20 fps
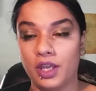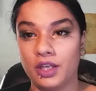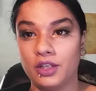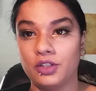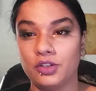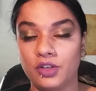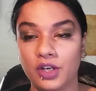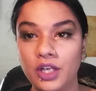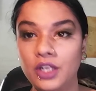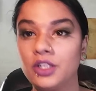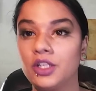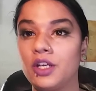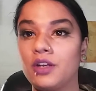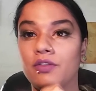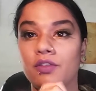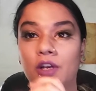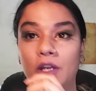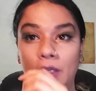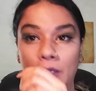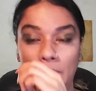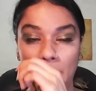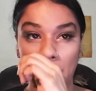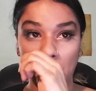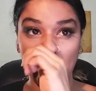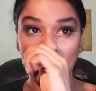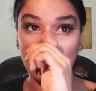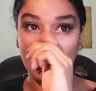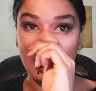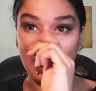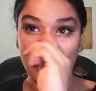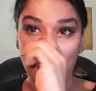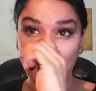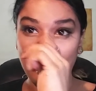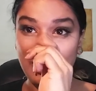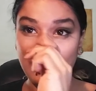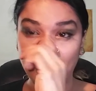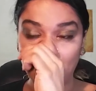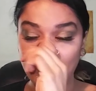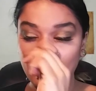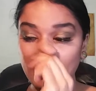Okay, Trey and Jay are very cute. I
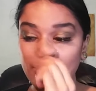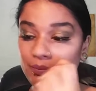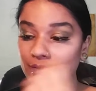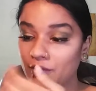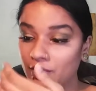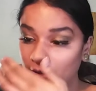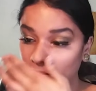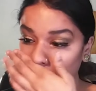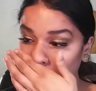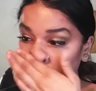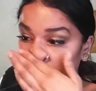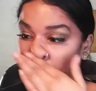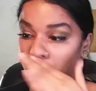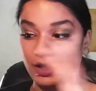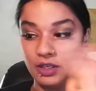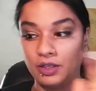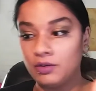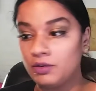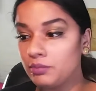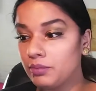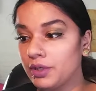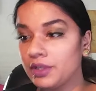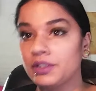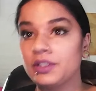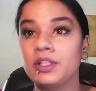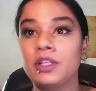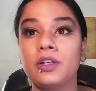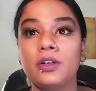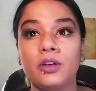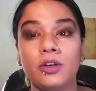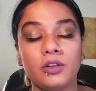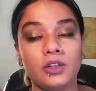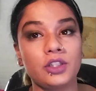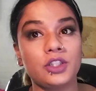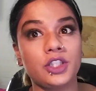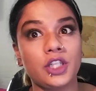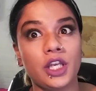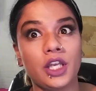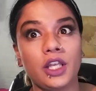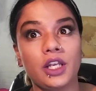met them, they're cute in person, holy
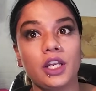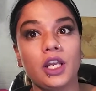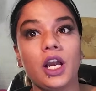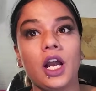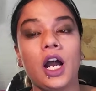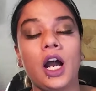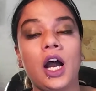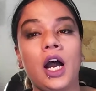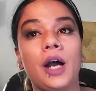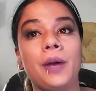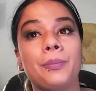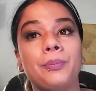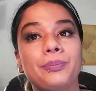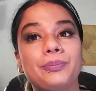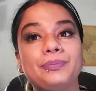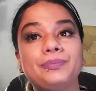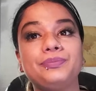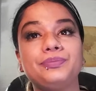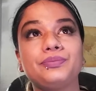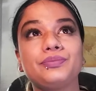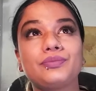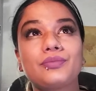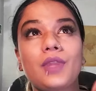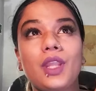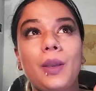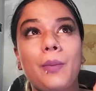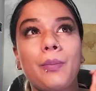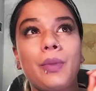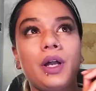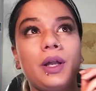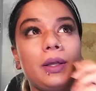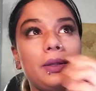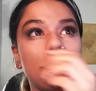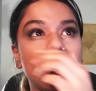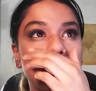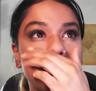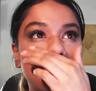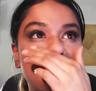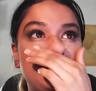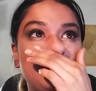shit. But
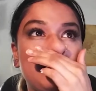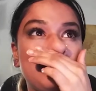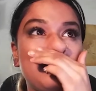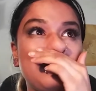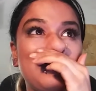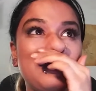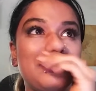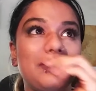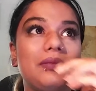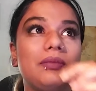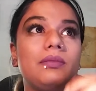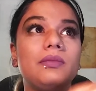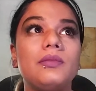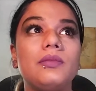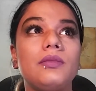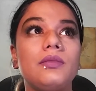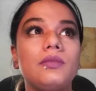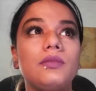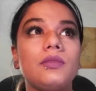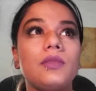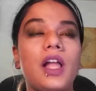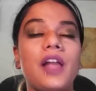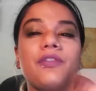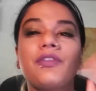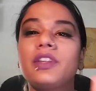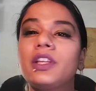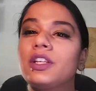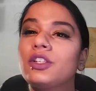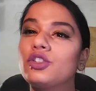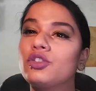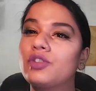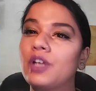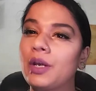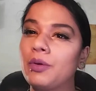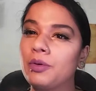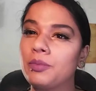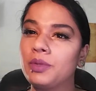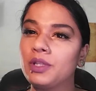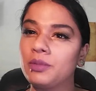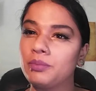I feel like
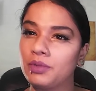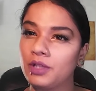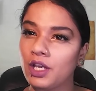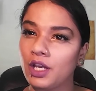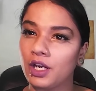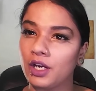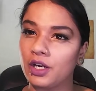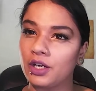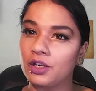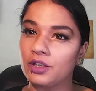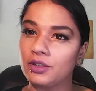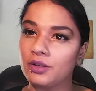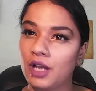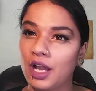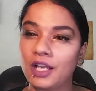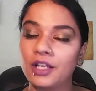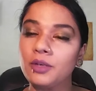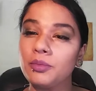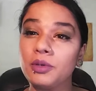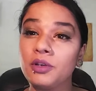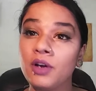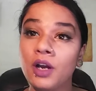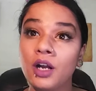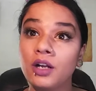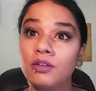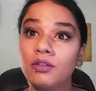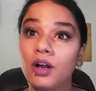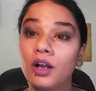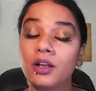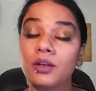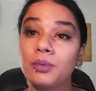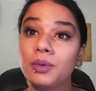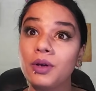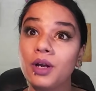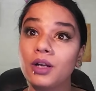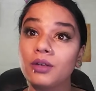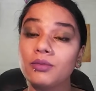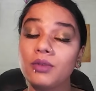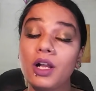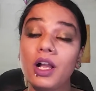Trey would be the player. I could be wrong, could be
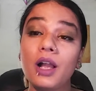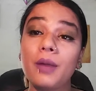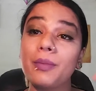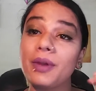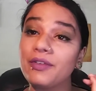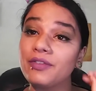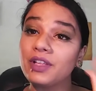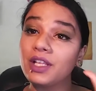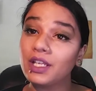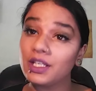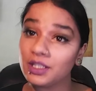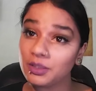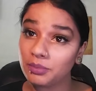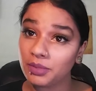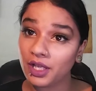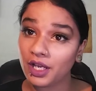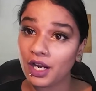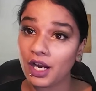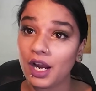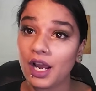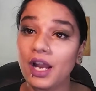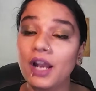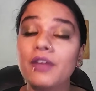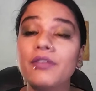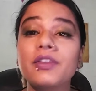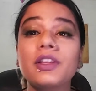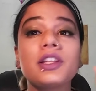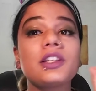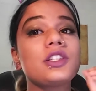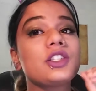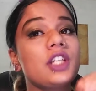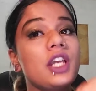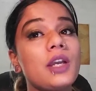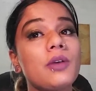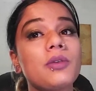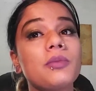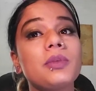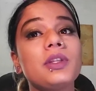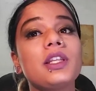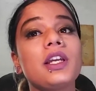wrong. I feel like he's a player, and I feel like
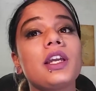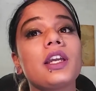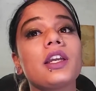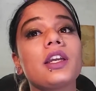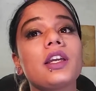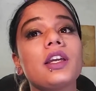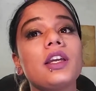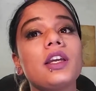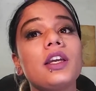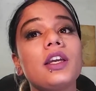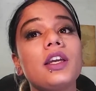Jay would be like